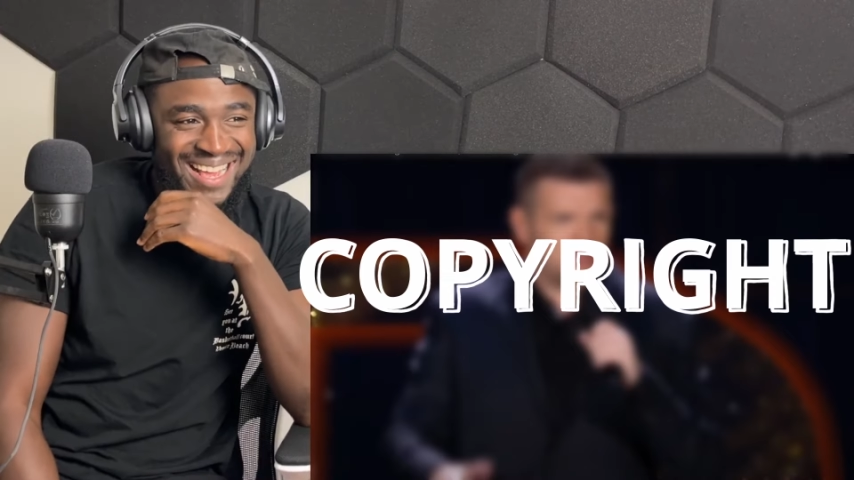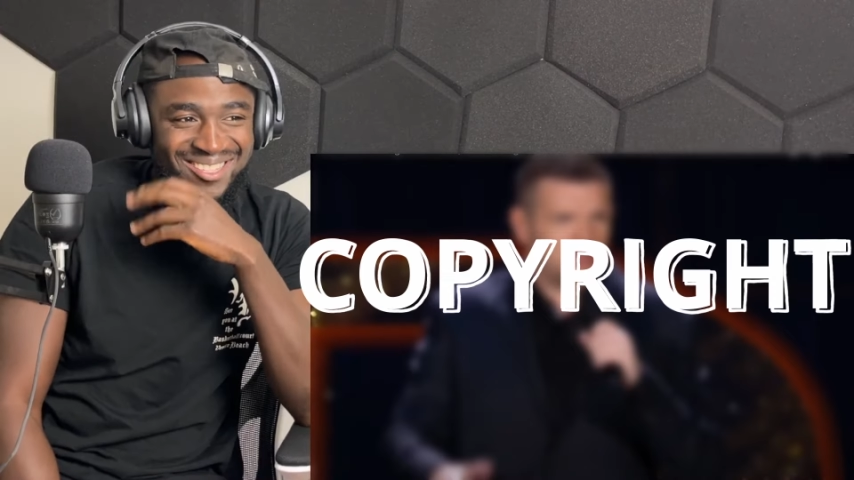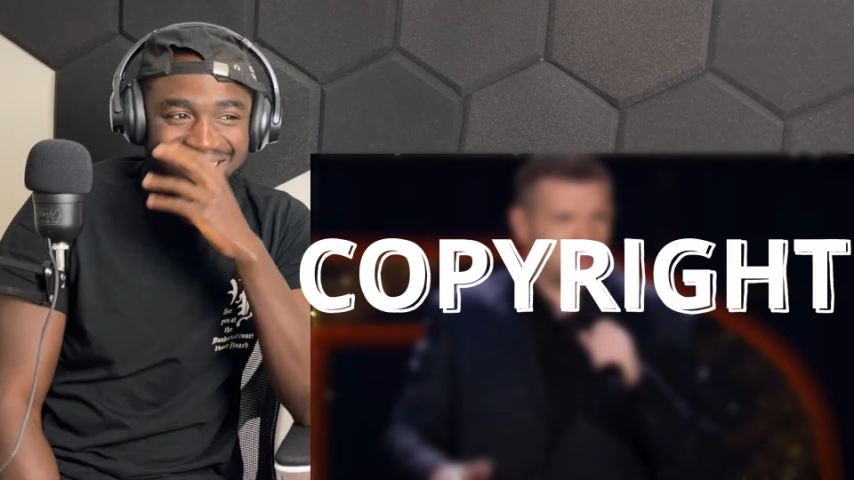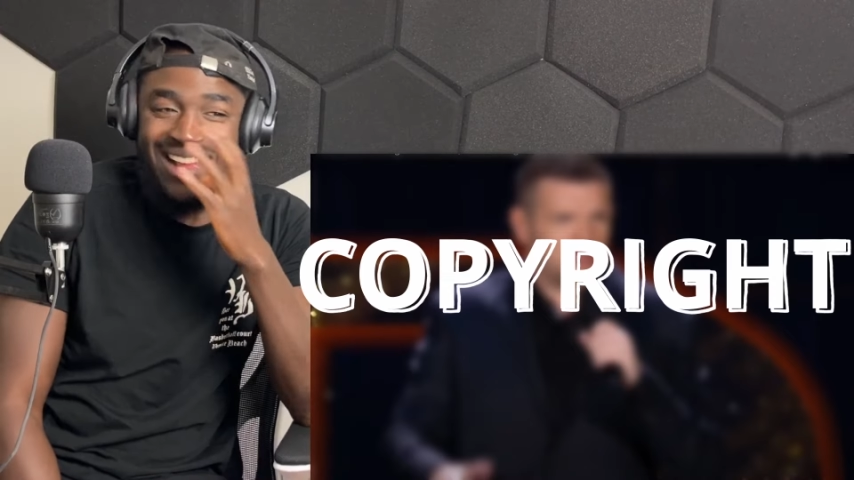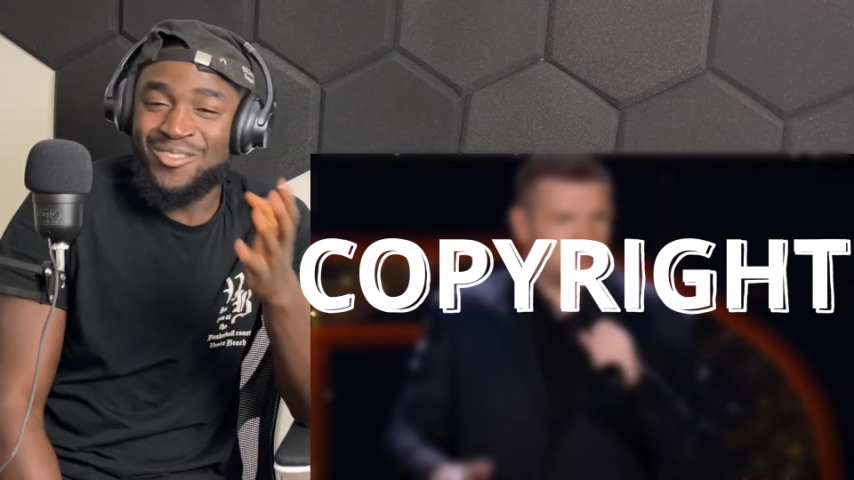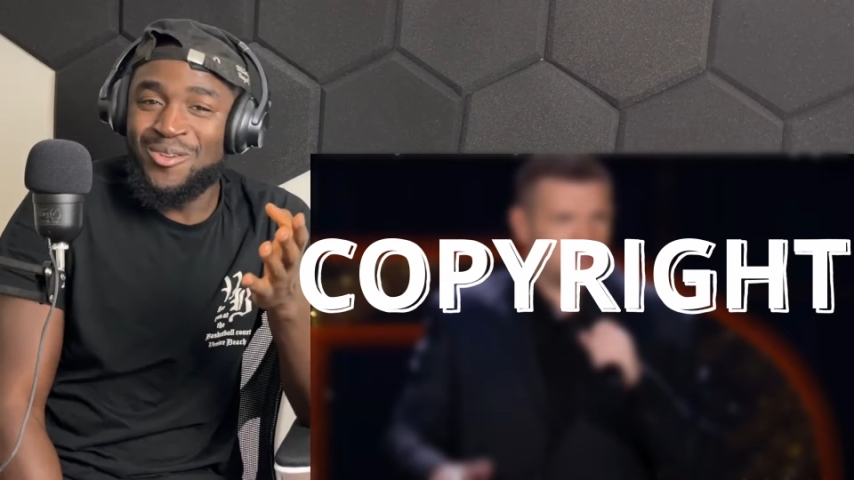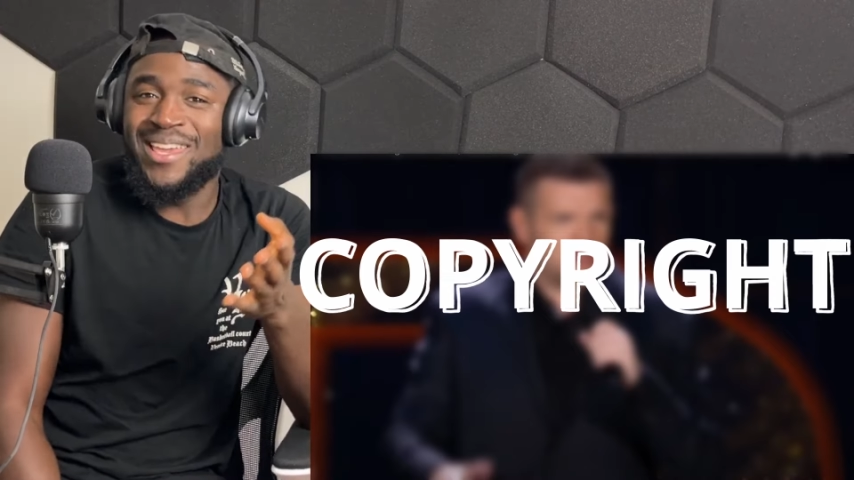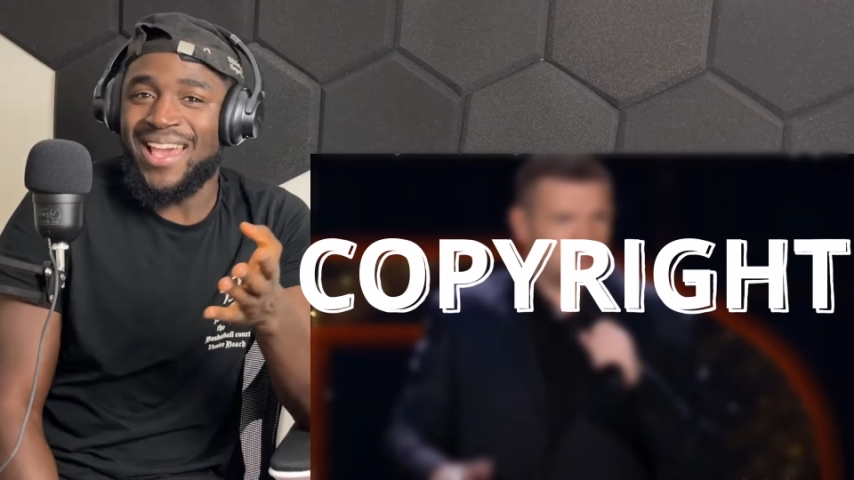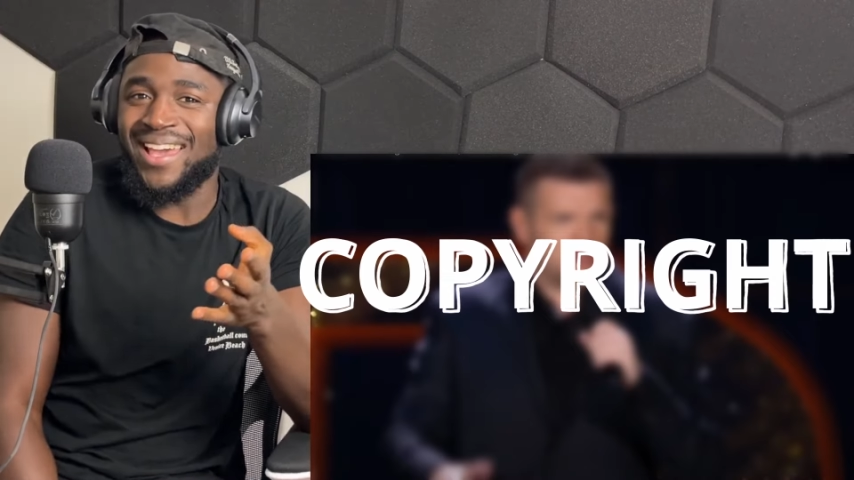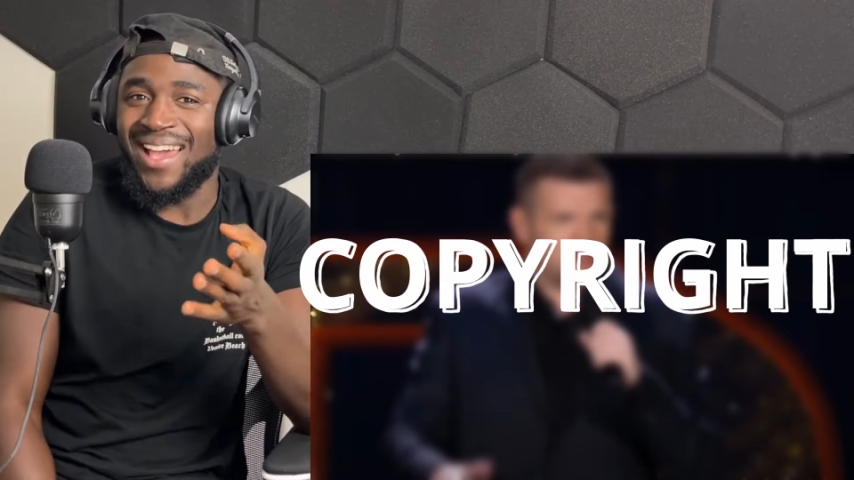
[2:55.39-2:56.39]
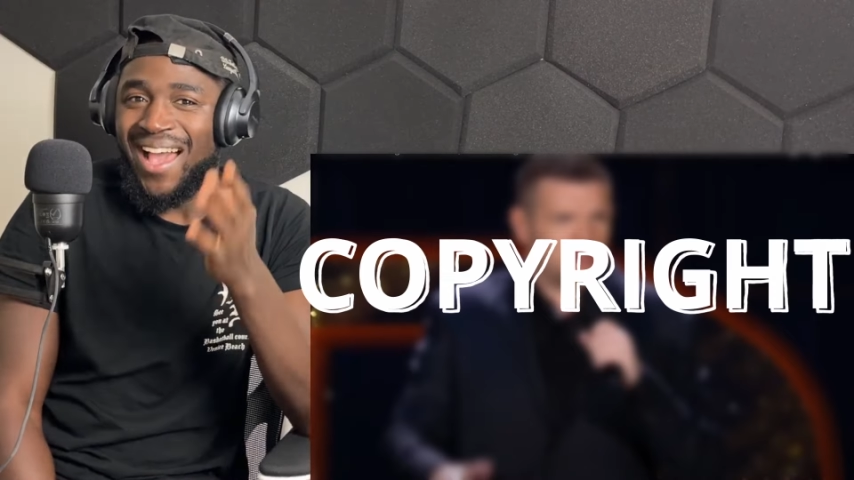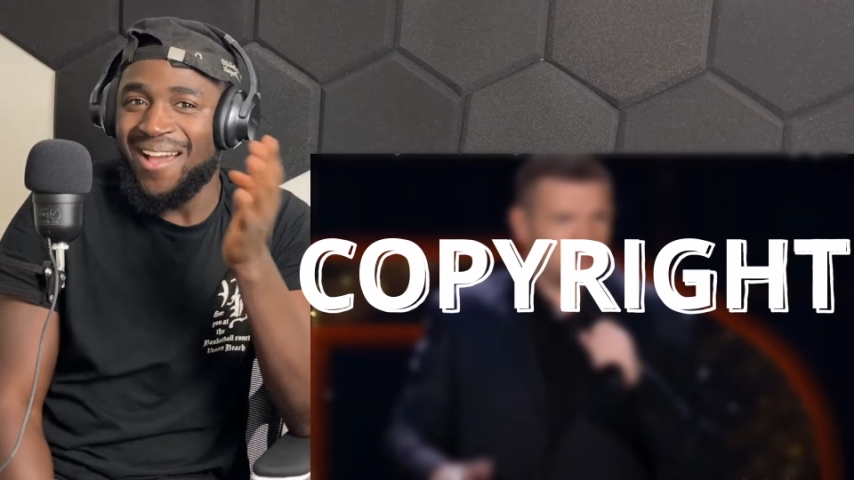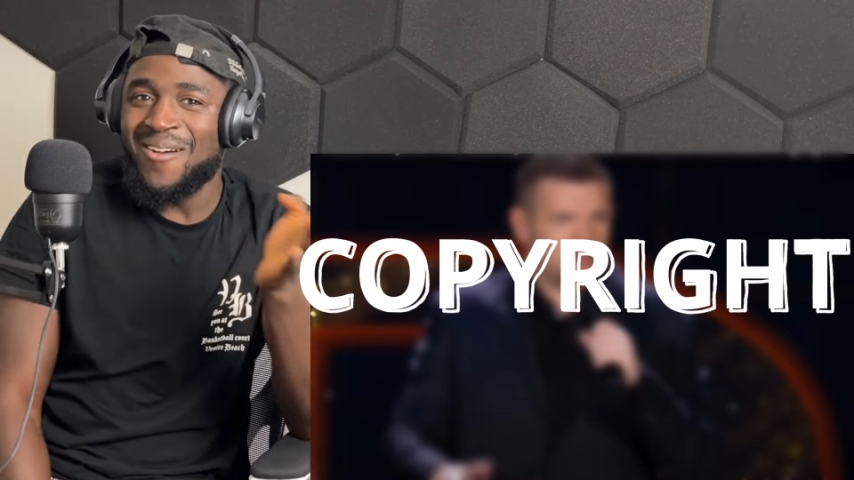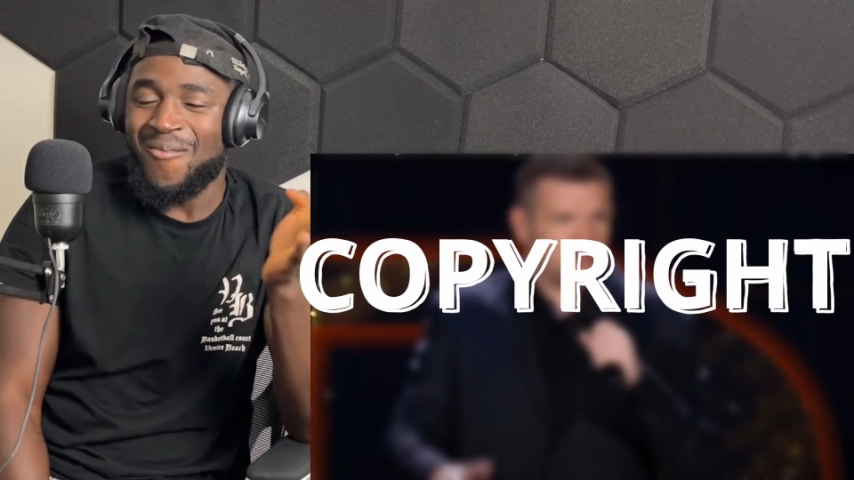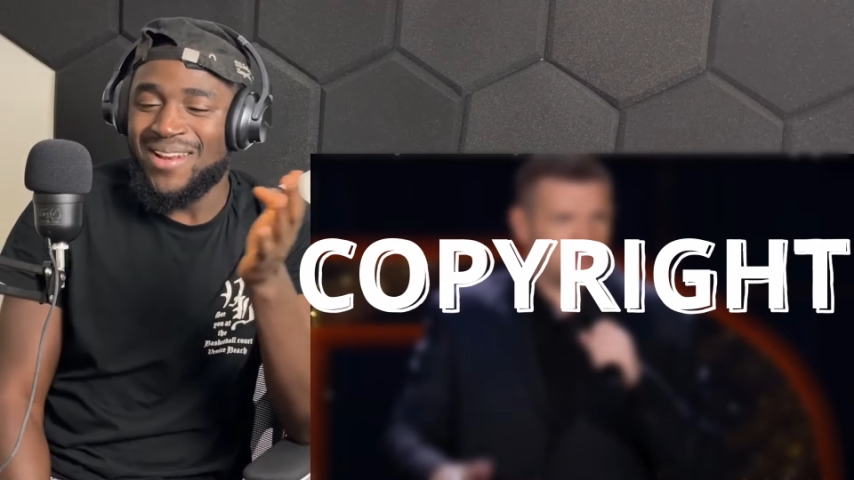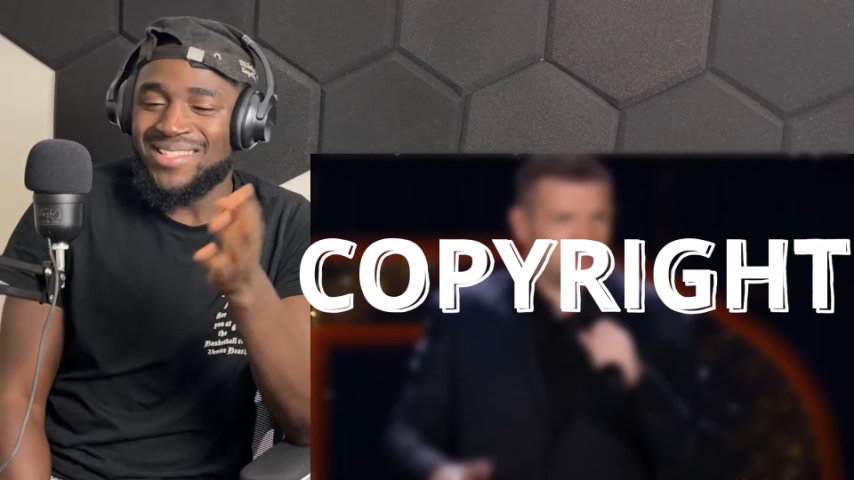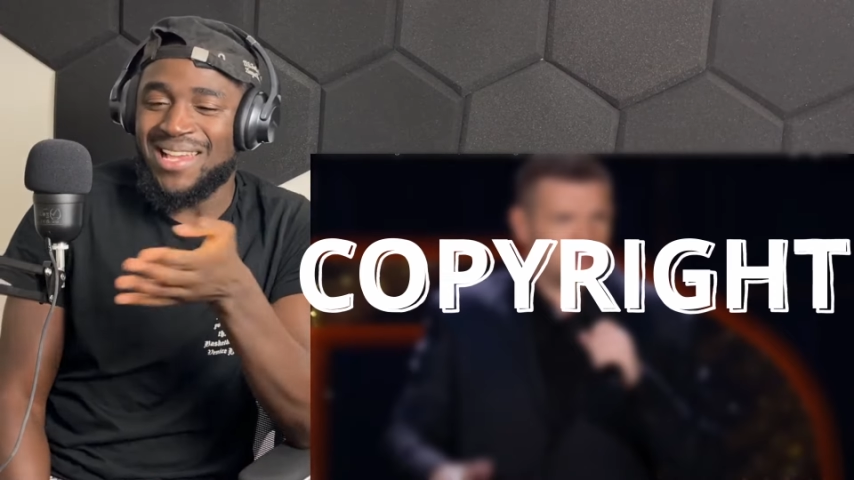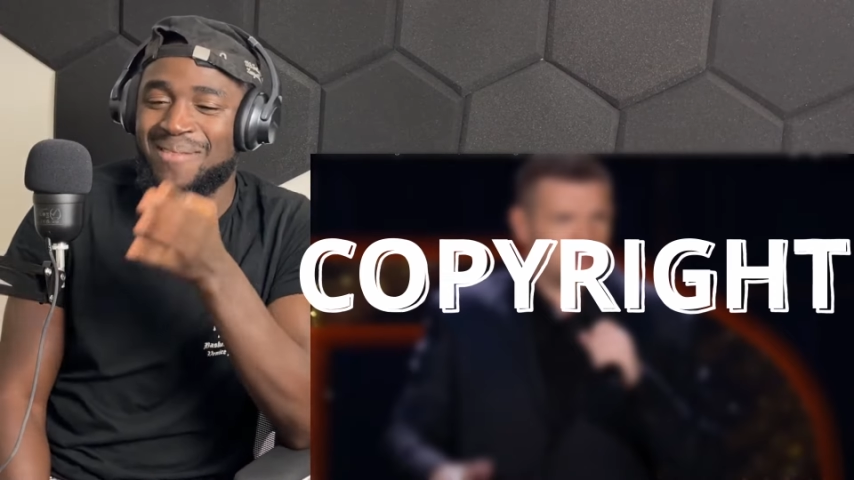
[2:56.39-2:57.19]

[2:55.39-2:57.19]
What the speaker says: So I do get it. When he said